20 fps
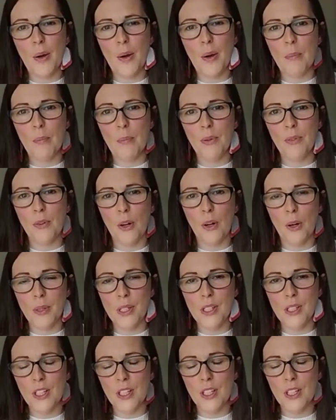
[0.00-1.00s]
before we
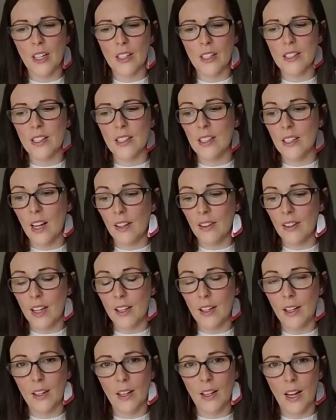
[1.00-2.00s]
started, and then
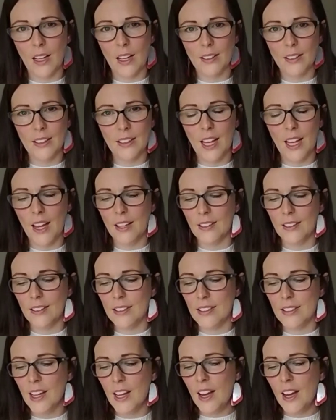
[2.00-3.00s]
at the
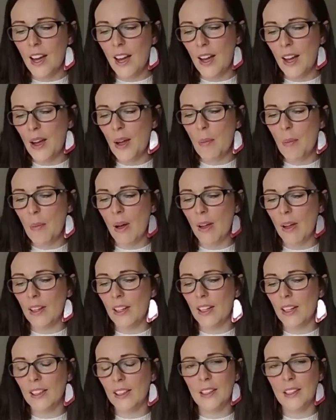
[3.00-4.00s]
end, and then
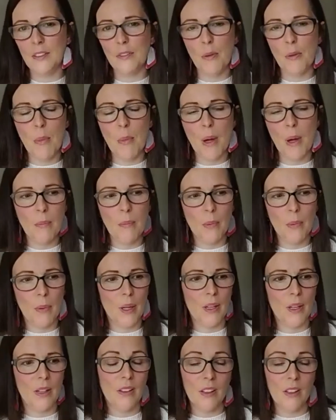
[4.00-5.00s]
I can remember
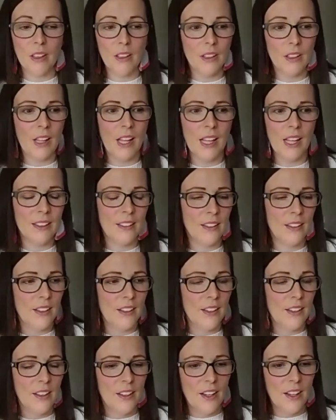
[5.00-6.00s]
that, like,
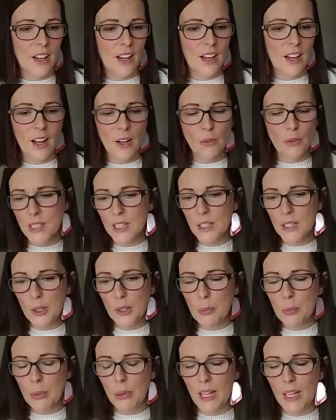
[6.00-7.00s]
I was in a
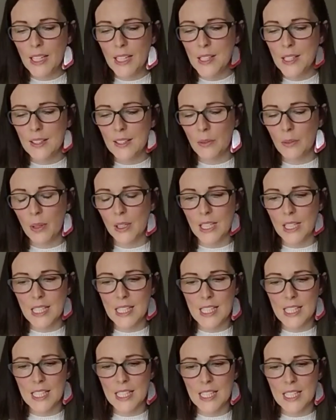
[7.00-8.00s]
good place when I
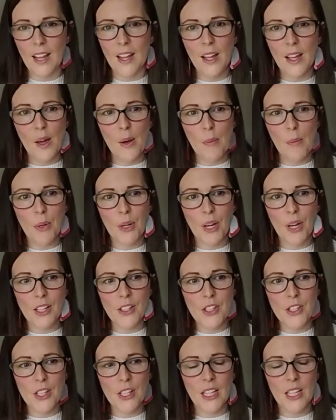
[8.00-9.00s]
did it, but
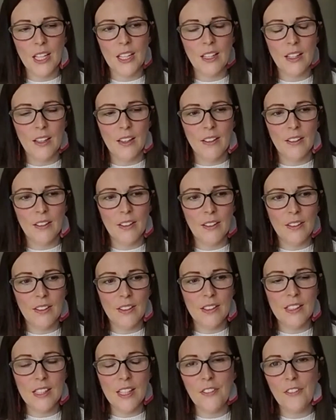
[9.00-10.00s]
actually the
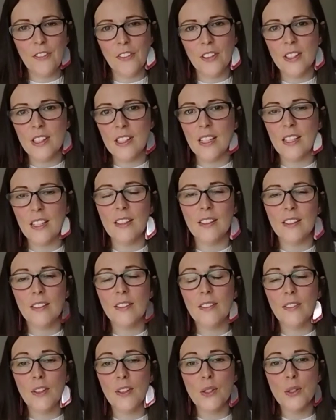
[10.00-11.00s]
difference in
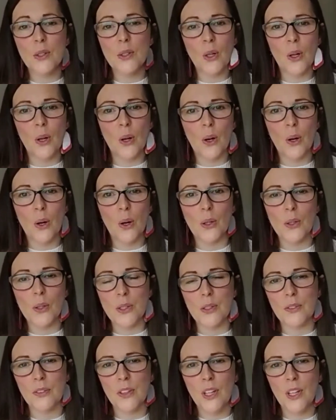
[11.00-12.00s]
the scores
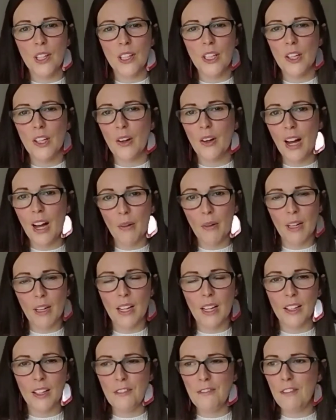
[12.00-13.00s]
of how I
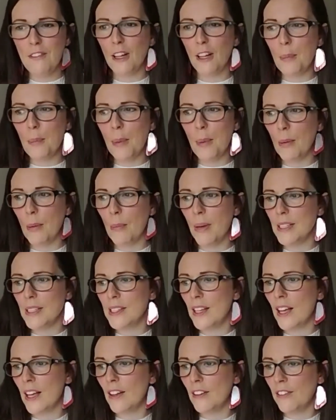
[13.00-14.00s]
kind of felt about
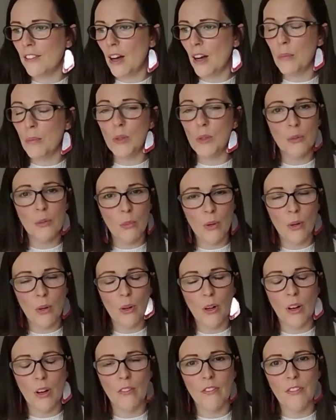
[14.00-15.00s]
myself, how much more
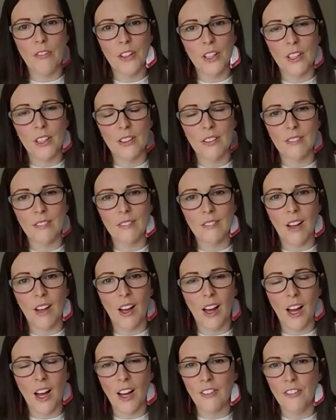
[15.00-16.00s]
confident
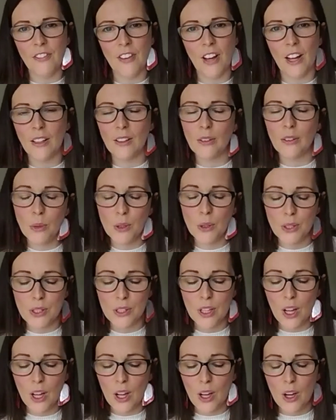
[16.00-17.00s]
I felt,
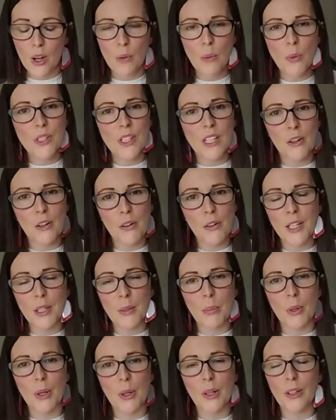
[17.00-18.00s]
was
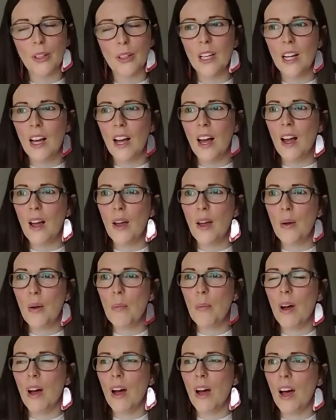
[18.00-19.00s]
incredible.
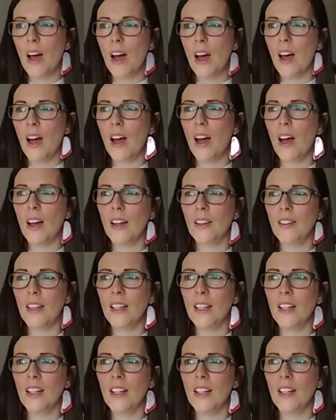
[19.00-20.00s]
And then
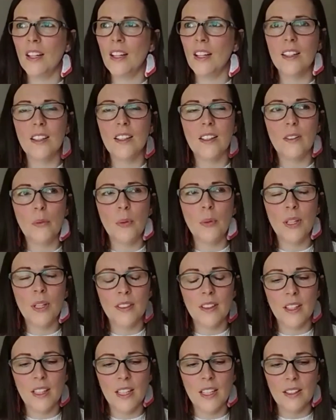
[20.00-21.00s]
I think with
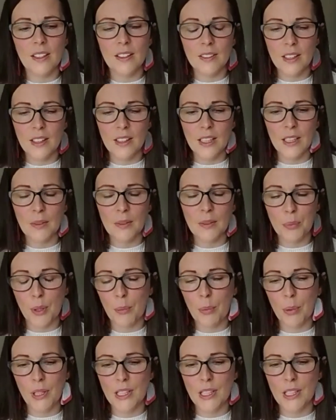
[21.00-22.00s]
the
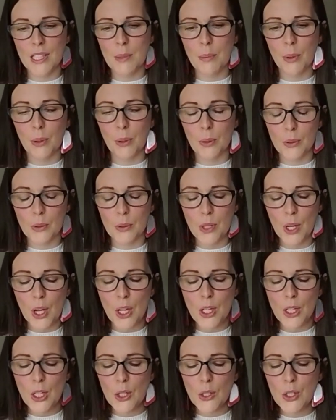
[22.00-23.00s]
principles,
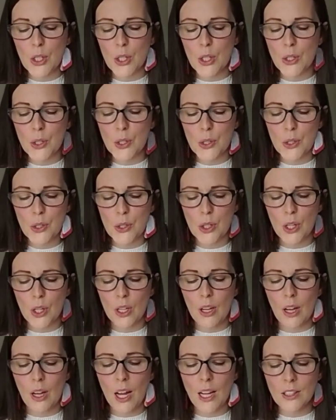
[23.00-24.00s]
you just,
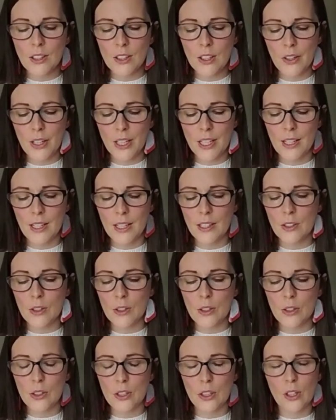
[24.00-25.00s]
I don't know, it's
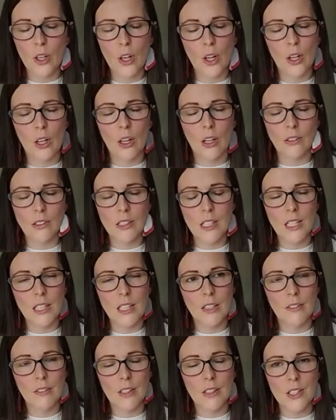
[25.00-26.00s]
just a
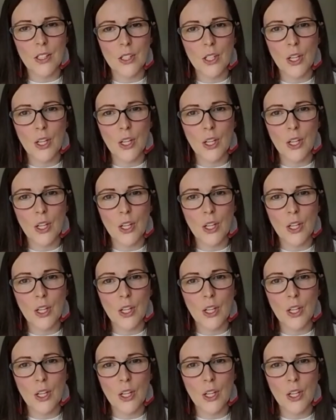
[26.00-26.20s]
continuous